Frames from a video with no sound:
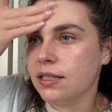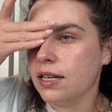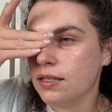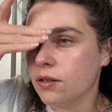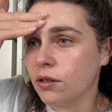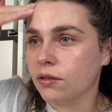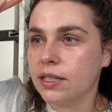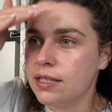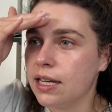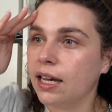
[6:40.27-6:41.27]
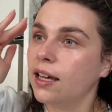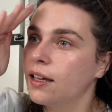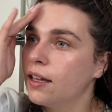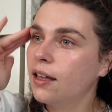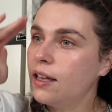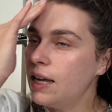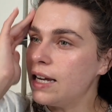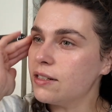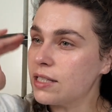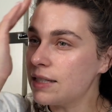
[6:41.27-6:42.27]
It's not greasy.
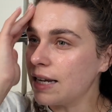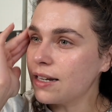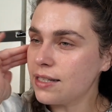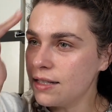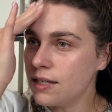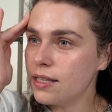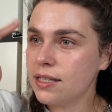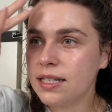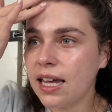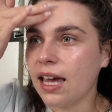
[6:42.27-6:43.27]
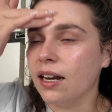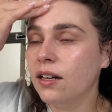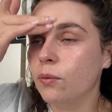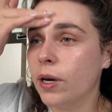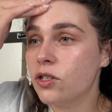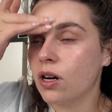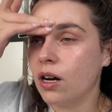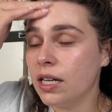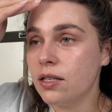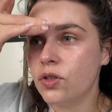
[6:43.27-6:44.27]
It sinks into the skin, which
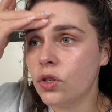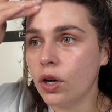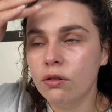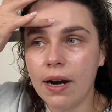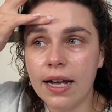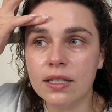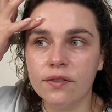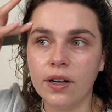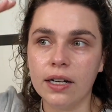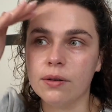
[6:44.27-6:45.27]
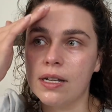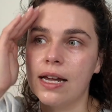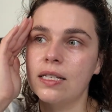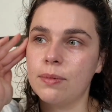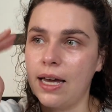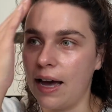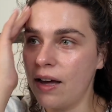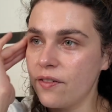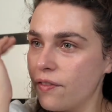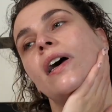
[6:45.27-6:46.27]
is so rare to find with an SPF,
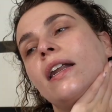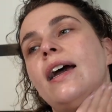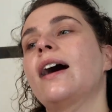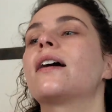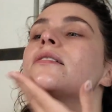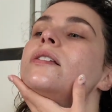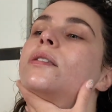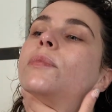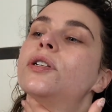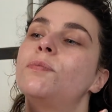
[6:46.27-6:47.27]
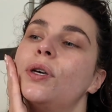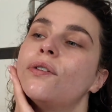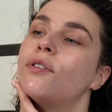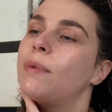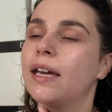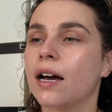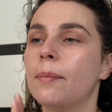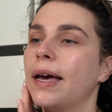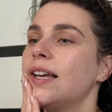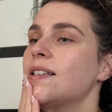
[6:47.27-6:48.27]
and it acts as the most beautiful makeup
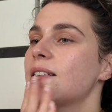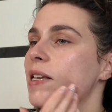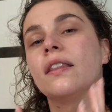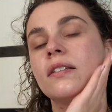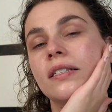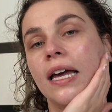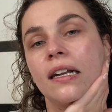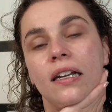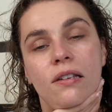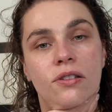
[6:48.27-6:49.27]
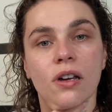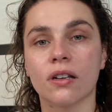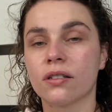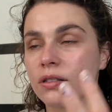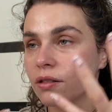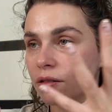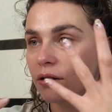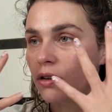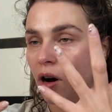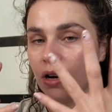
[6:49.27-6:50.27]
base, and the scent is just
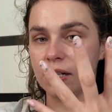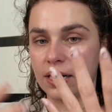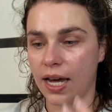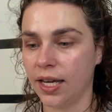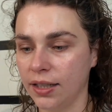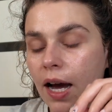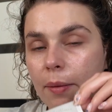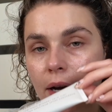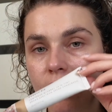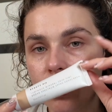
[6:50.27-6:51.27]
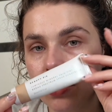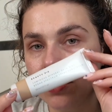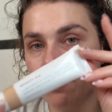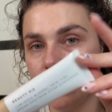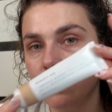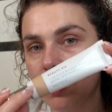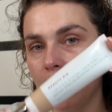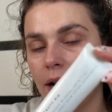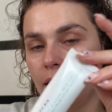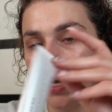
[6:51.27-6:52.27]
holiday. I'm going to use the Beauty
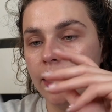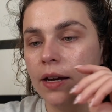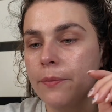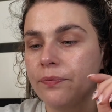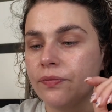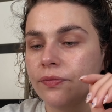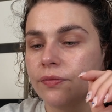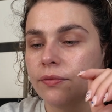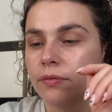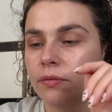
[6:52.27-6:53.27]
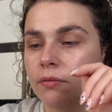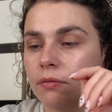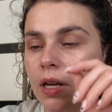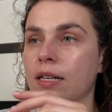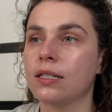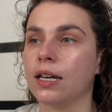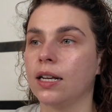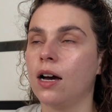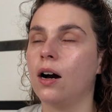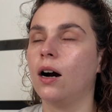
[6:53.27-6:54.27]
Pie Luminous Mineral Skin
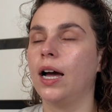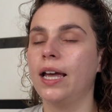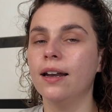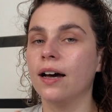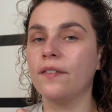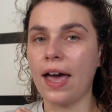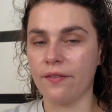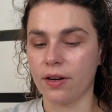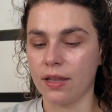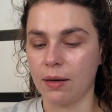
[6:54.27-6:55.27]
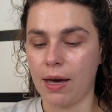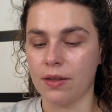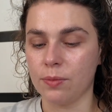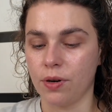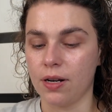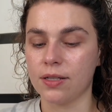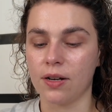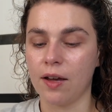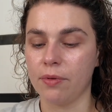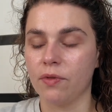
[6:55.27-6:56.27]
Tint. I love everything about this product and
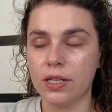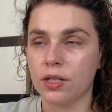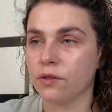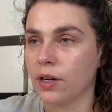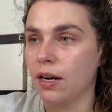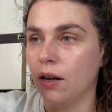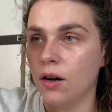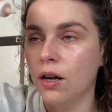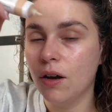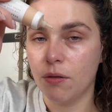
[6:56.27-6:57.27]
I have been reaching for it a lot.